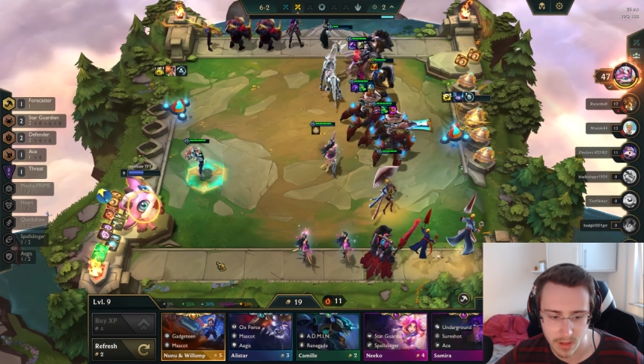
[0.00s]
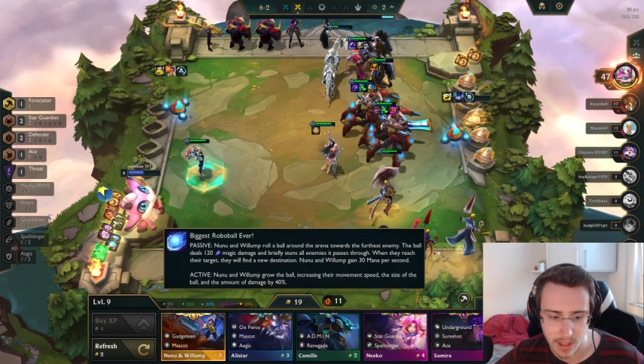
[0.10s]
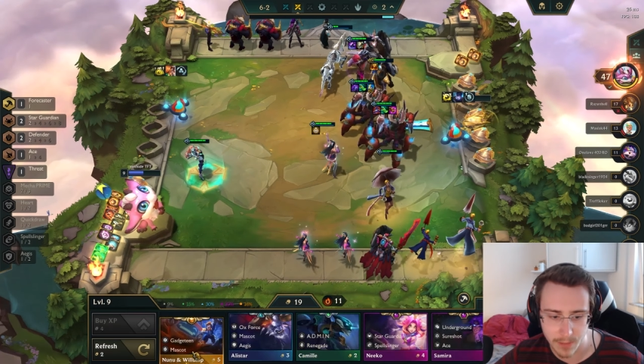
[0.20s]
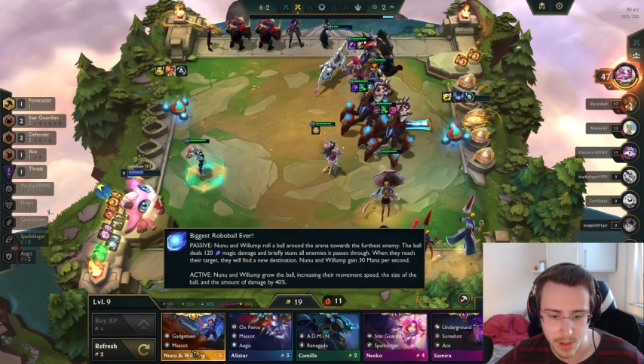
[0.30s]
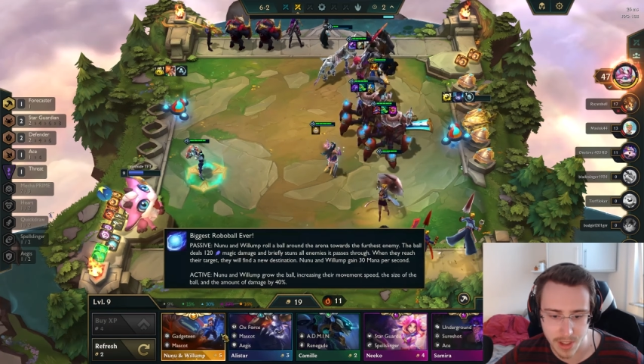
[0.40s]

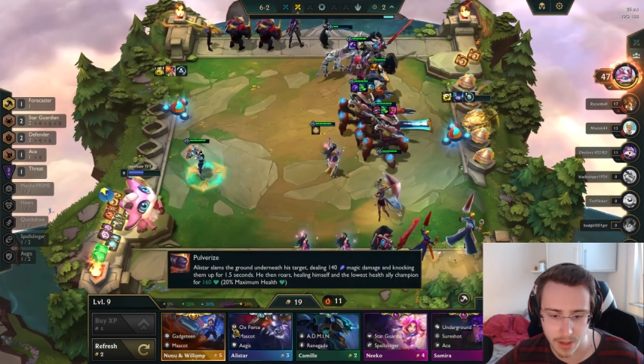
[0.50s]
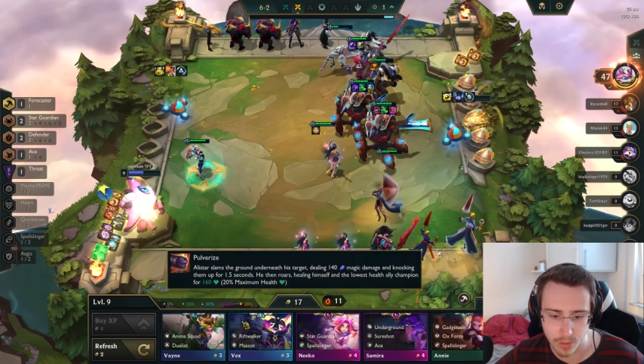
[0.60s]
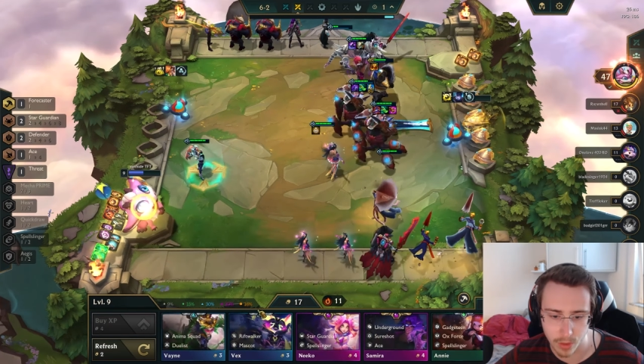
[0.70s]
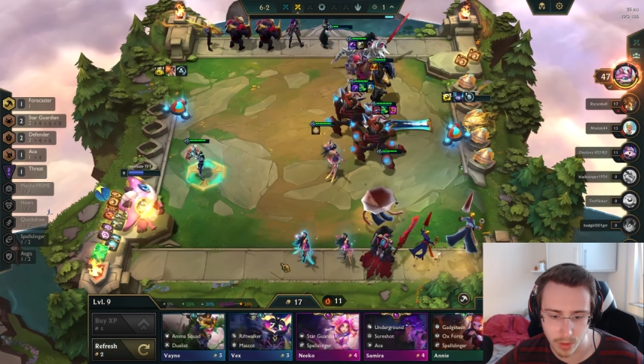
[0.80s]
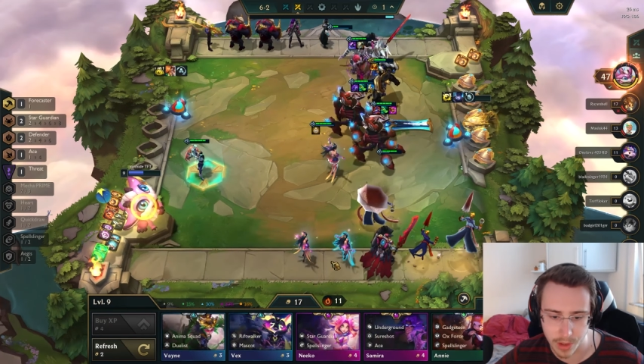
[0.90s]
I'm just gonna
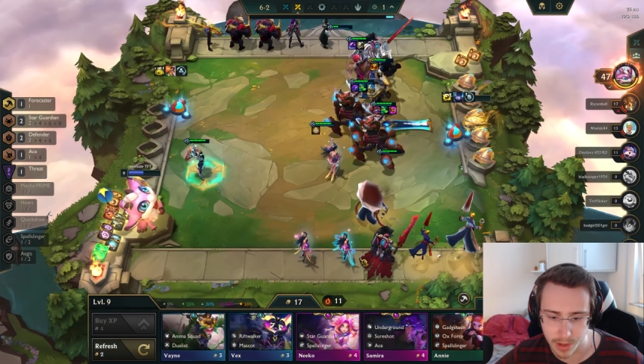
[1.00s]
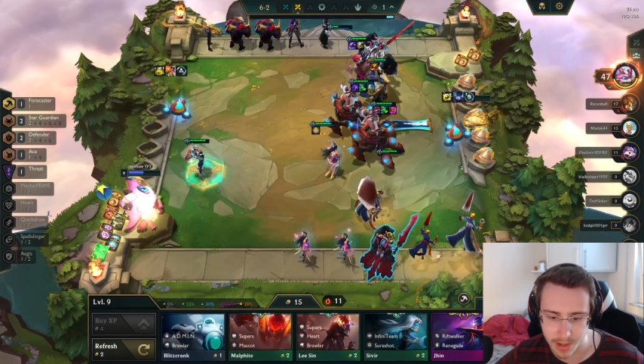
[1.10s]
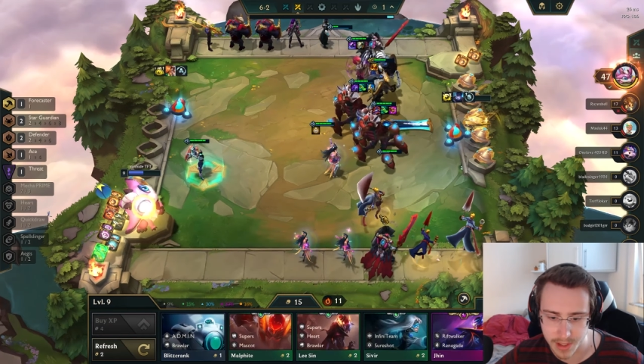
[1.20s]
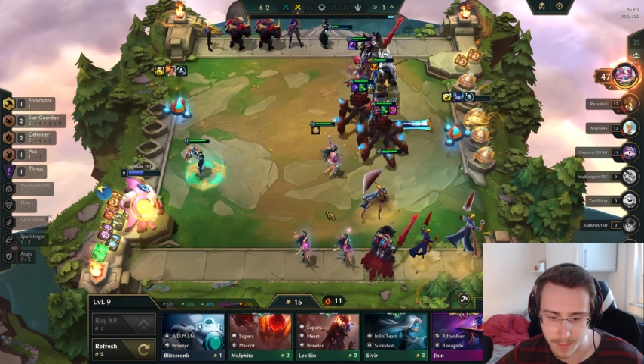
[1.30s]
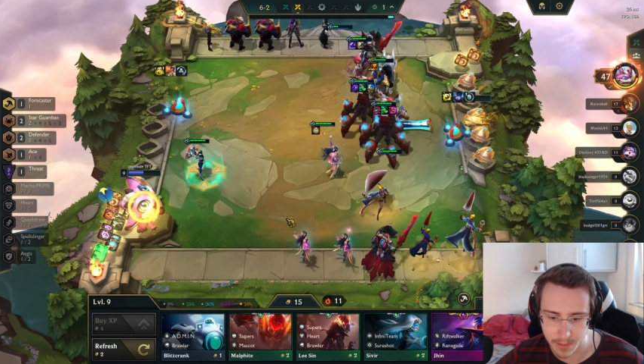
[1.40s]
roll here
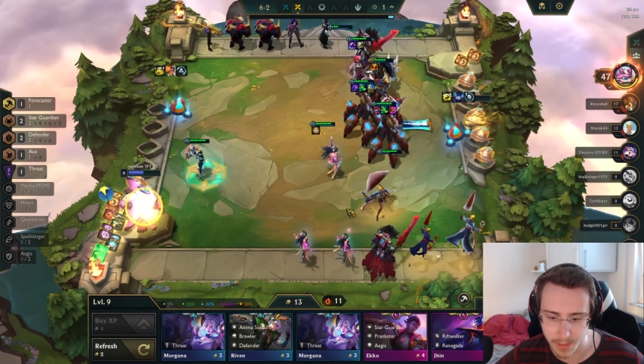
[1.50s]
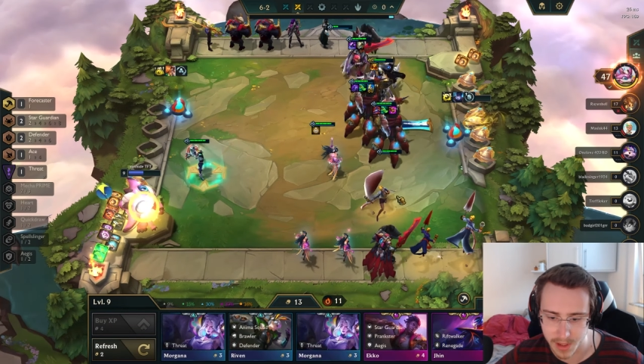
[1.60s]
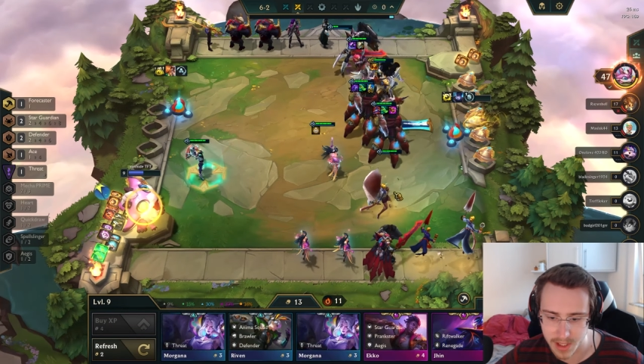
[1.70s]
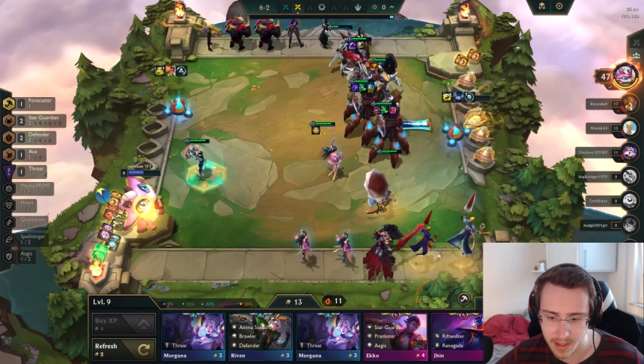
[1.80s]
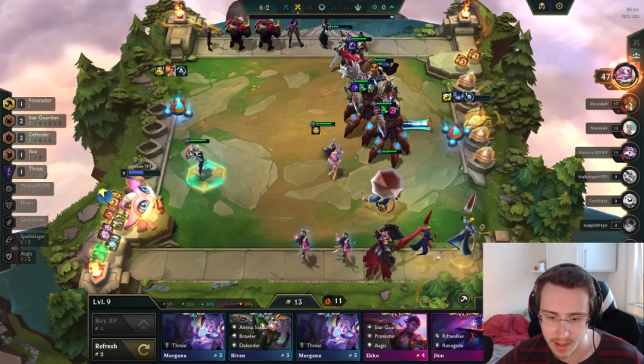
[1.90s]
because I'm gonna be
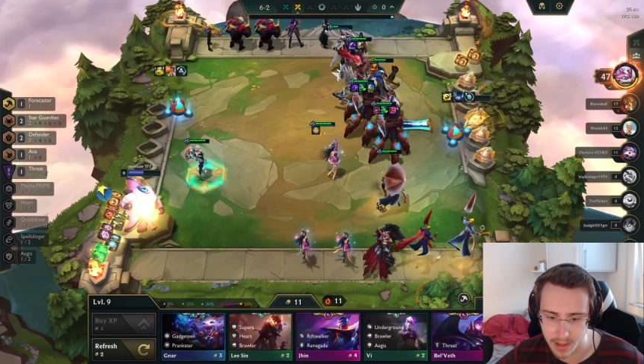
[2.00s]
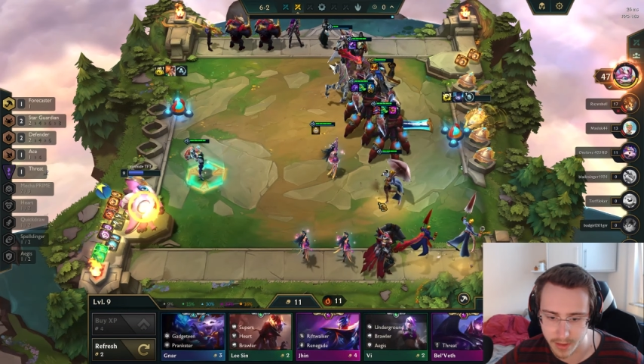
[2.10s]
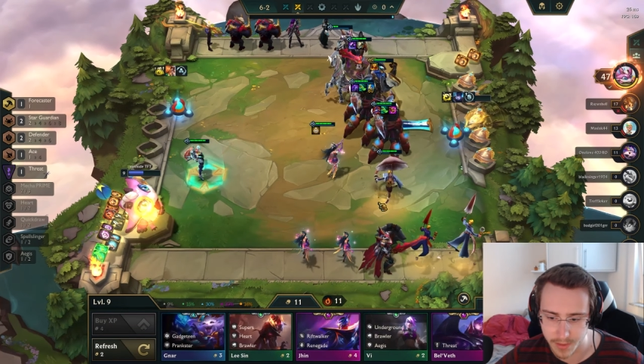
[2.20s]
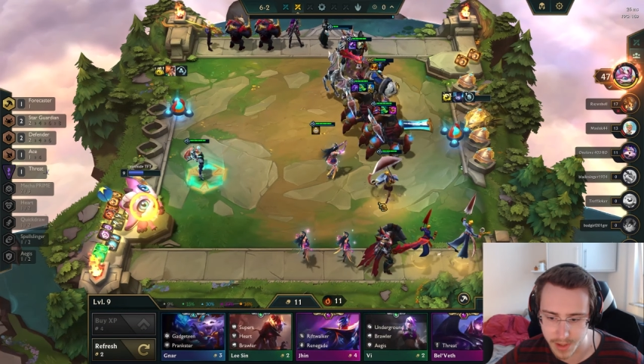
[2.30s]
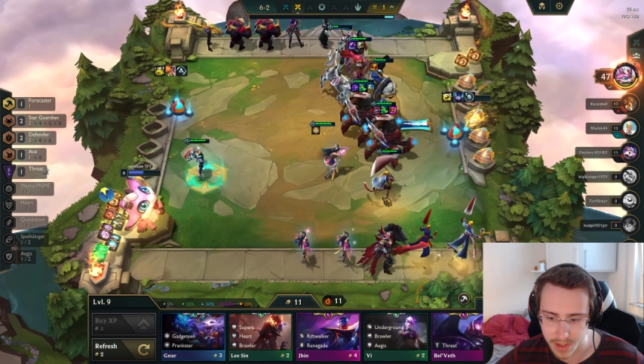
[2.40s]
selling a
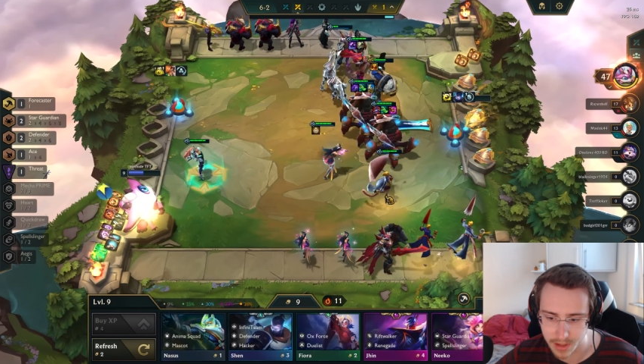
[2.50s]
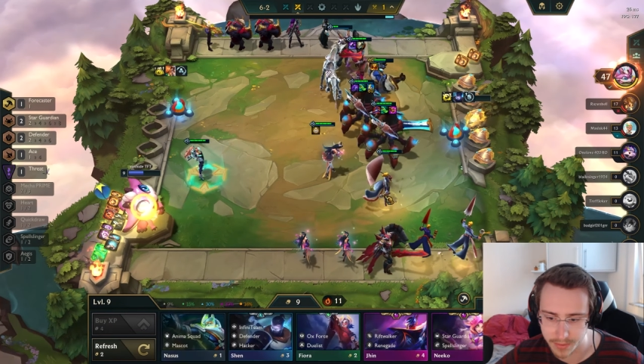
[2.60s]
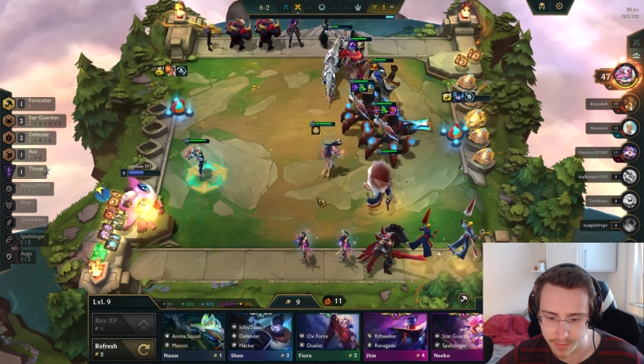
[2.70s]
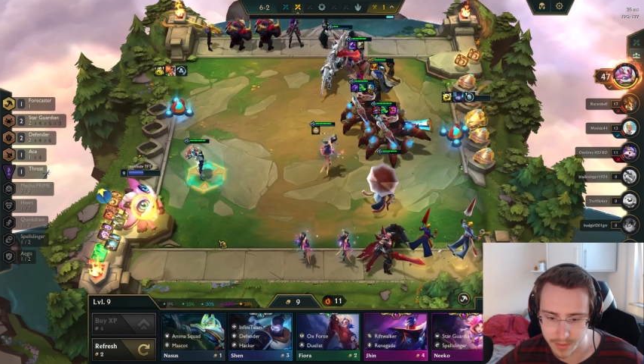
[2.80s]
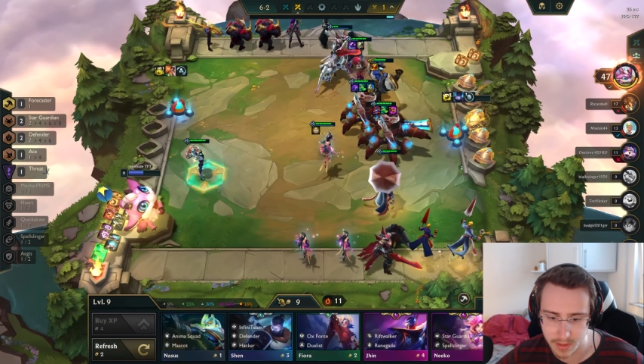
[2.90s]
lot of
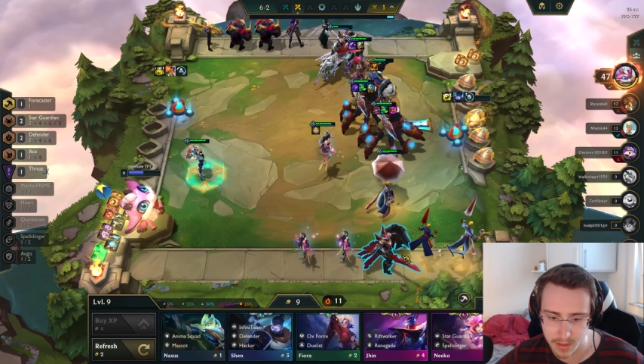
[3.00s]
stuff.